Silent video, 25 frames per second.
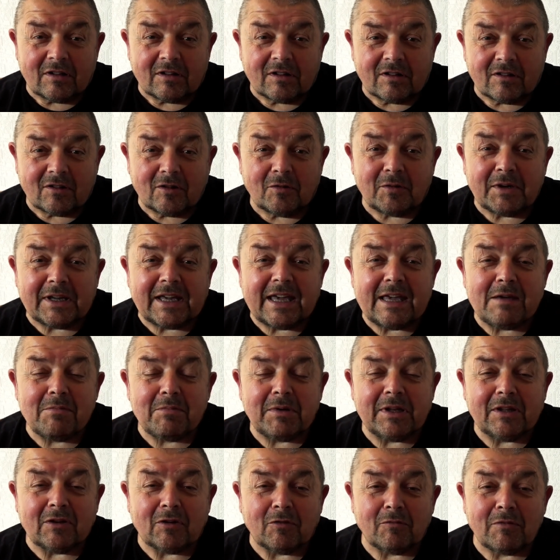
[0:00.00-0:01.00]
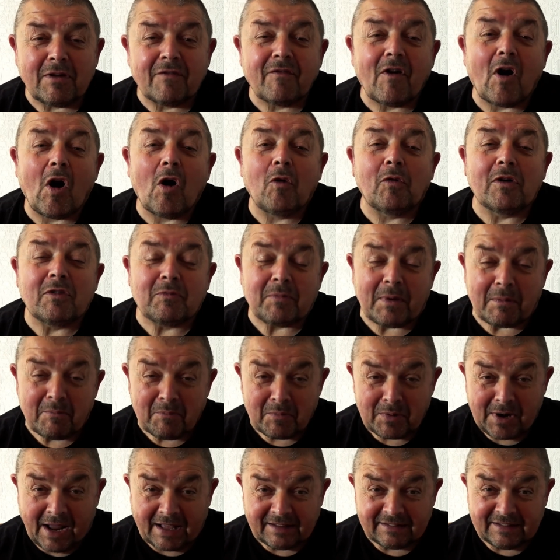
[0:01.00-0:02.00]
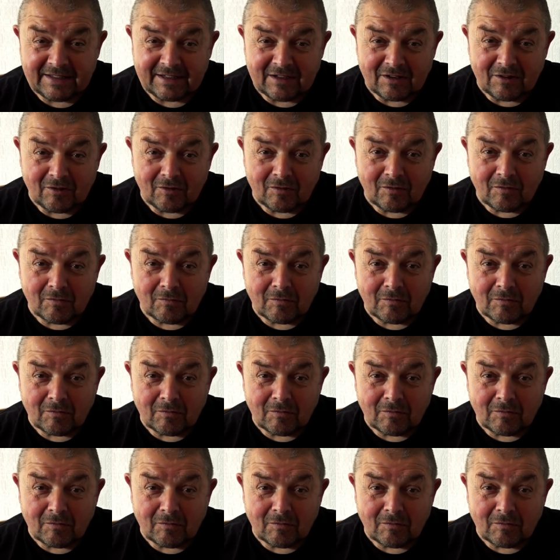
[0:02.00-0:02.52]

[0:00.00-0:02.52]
So we keep, we've always been practical.